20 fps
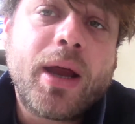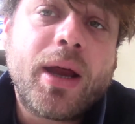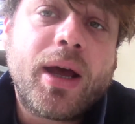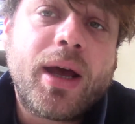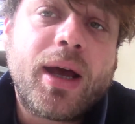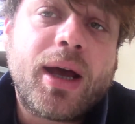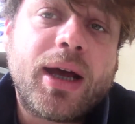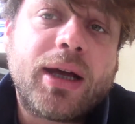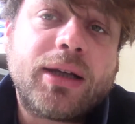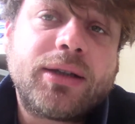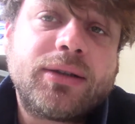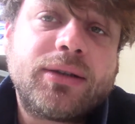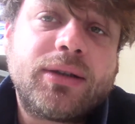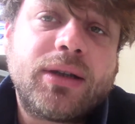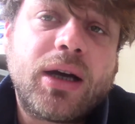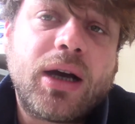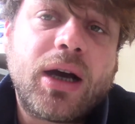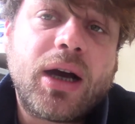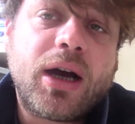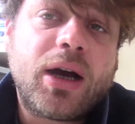and
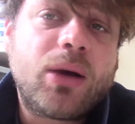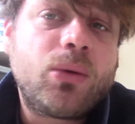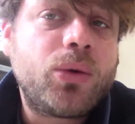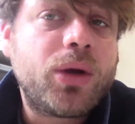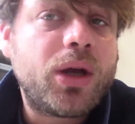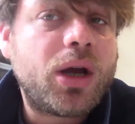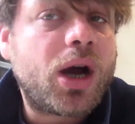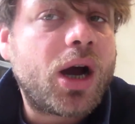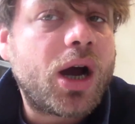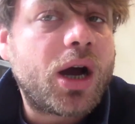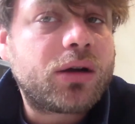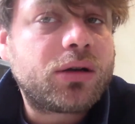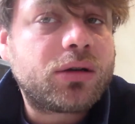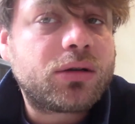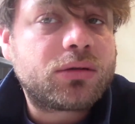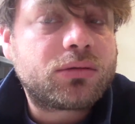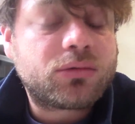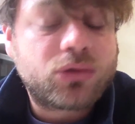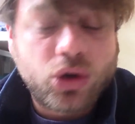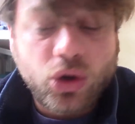we are
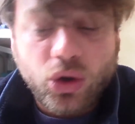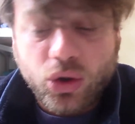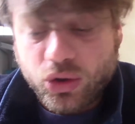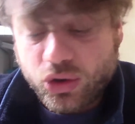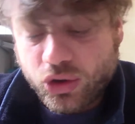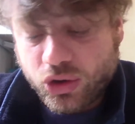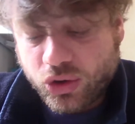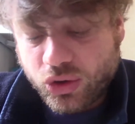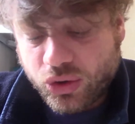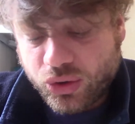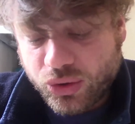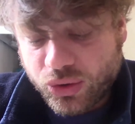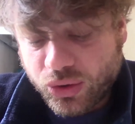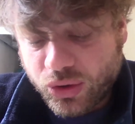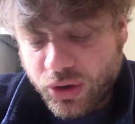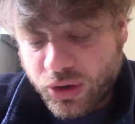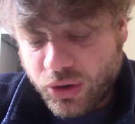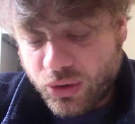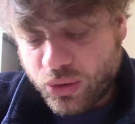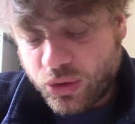close to
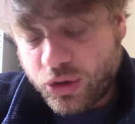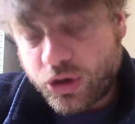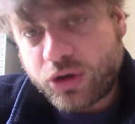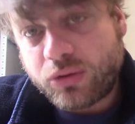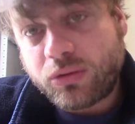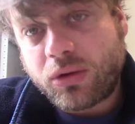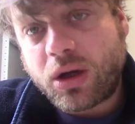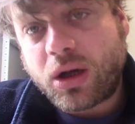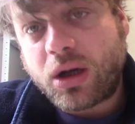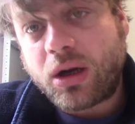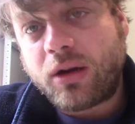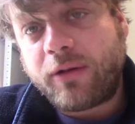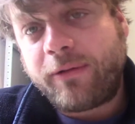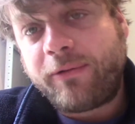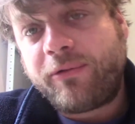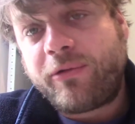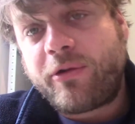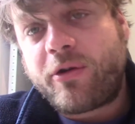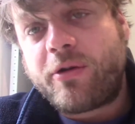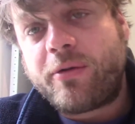the usual
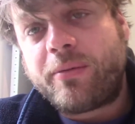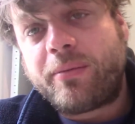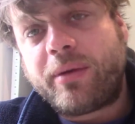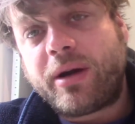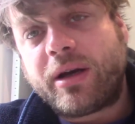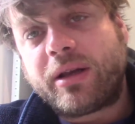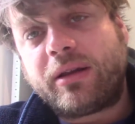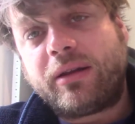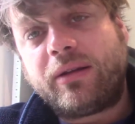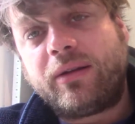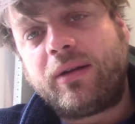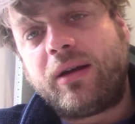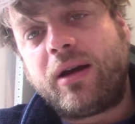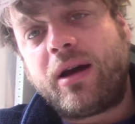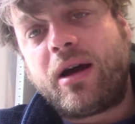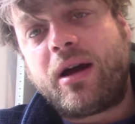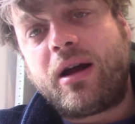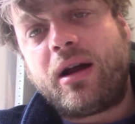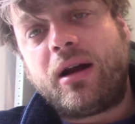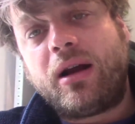format,
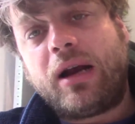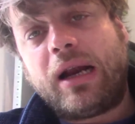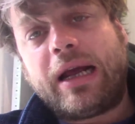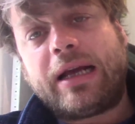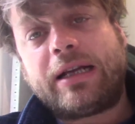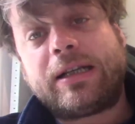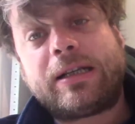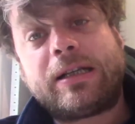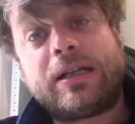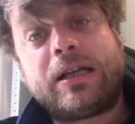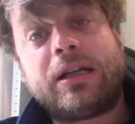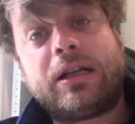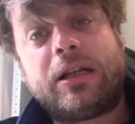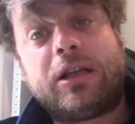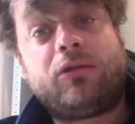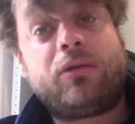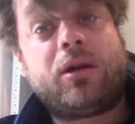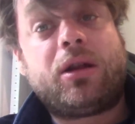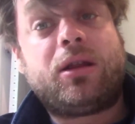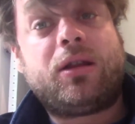less than
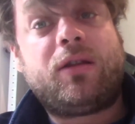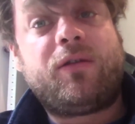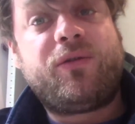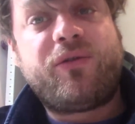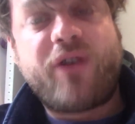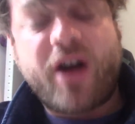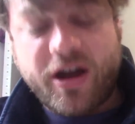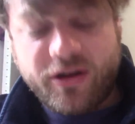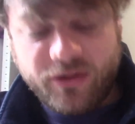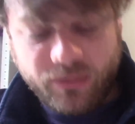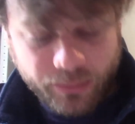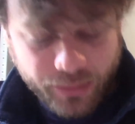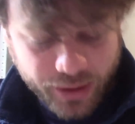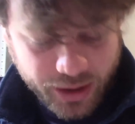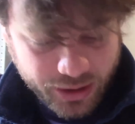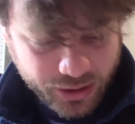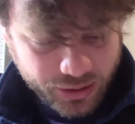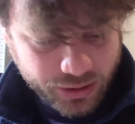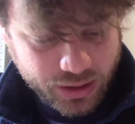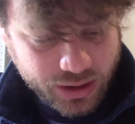25
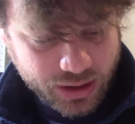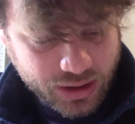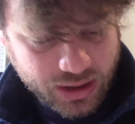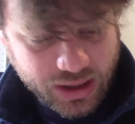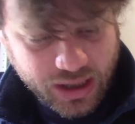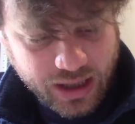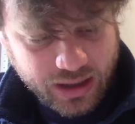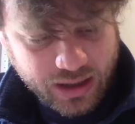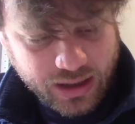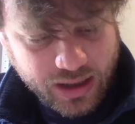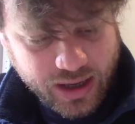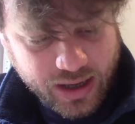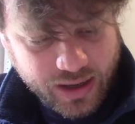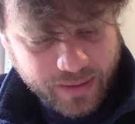minutes, and